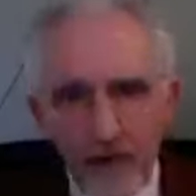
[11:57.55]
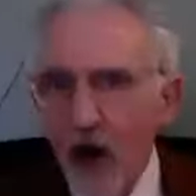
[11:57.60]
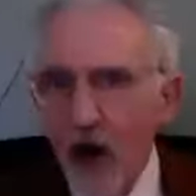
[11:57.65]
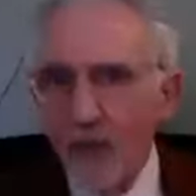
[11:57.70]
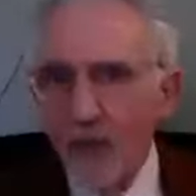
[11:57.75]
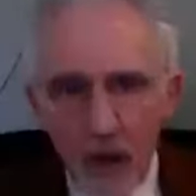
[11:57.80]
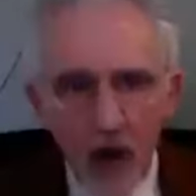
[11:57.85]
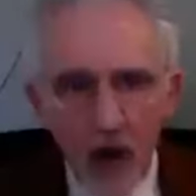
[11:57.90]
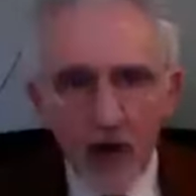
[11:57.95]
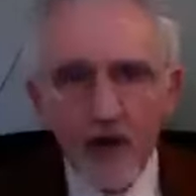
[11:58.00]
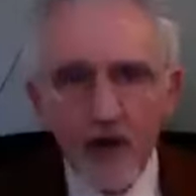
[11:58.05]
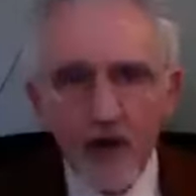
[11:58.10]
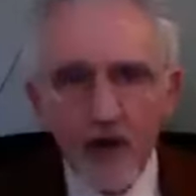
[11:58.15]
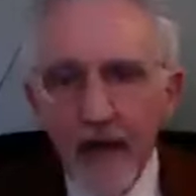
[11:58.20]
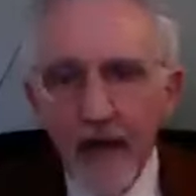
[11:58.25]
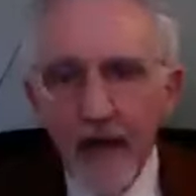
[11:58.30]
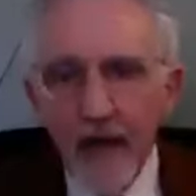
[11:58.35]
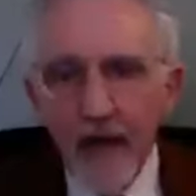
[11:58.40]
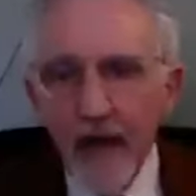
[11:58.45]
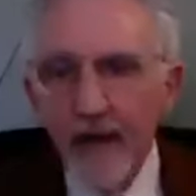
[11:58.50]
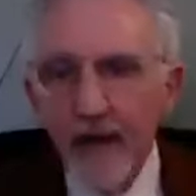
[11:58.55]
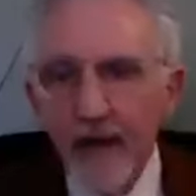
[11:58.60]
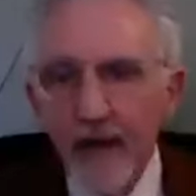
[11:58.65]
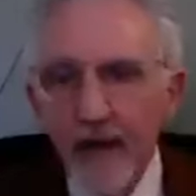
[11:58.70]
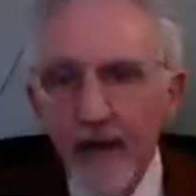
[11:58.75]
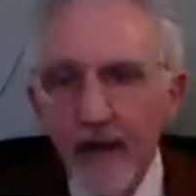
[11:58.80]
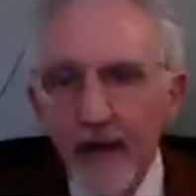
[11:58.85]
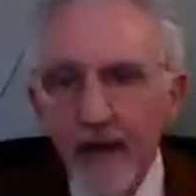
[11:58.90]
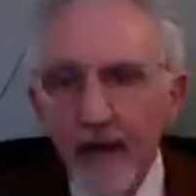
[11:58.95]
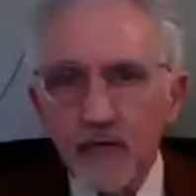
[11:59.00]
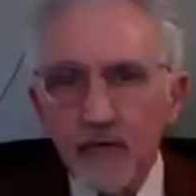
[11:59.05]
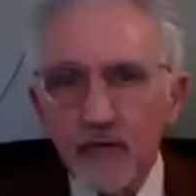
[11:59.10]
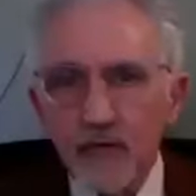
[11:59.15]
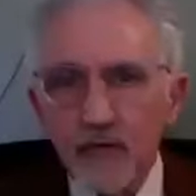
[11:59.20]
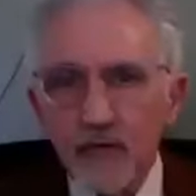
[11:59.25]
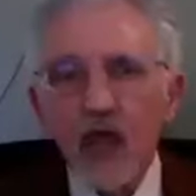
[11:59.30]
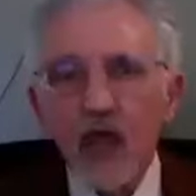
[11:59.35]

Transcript: without Malcolm X